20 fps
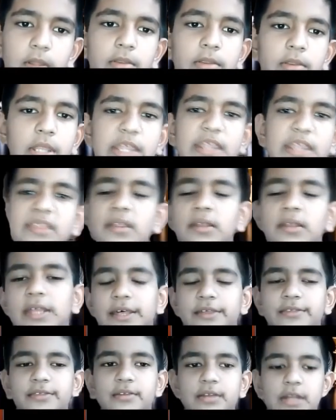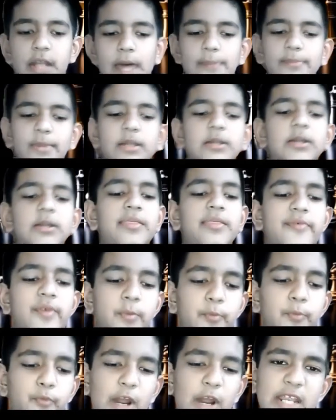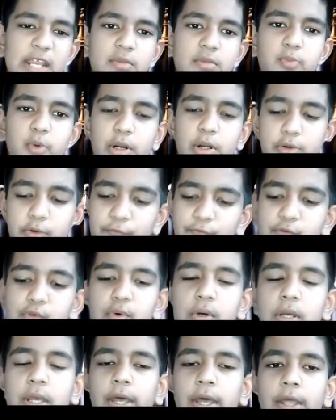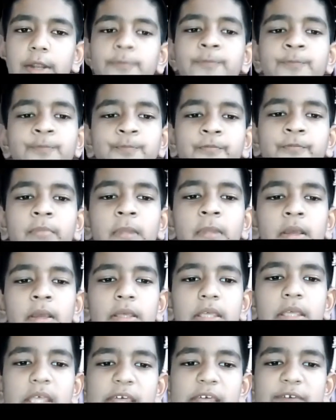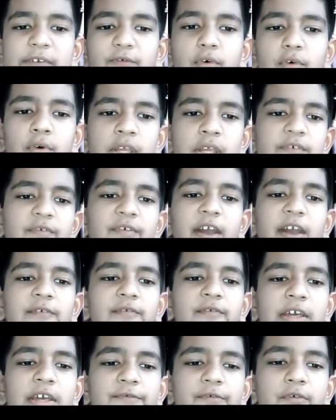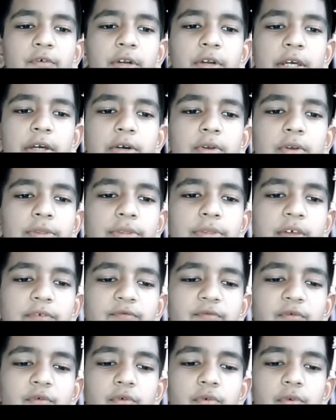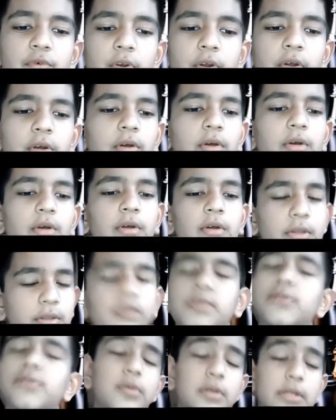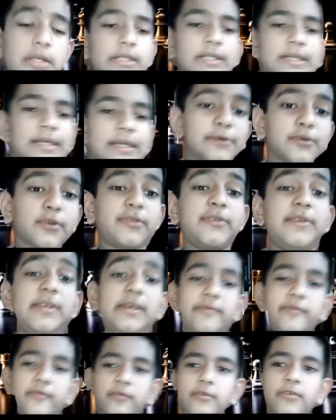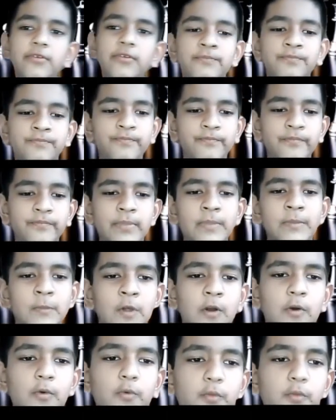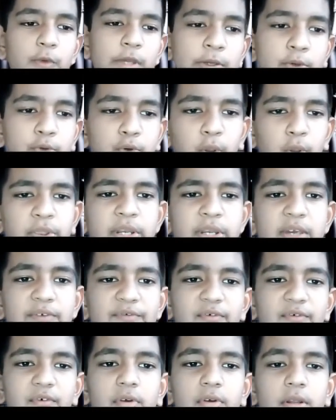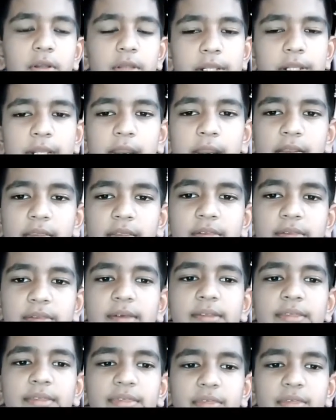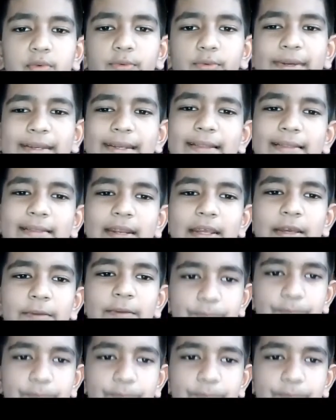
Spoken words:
This is the next trap and it's from white's point of view again. e4, e5, d4, d cross e4, e cross d4, queen cross d4, knight c6, queen e3,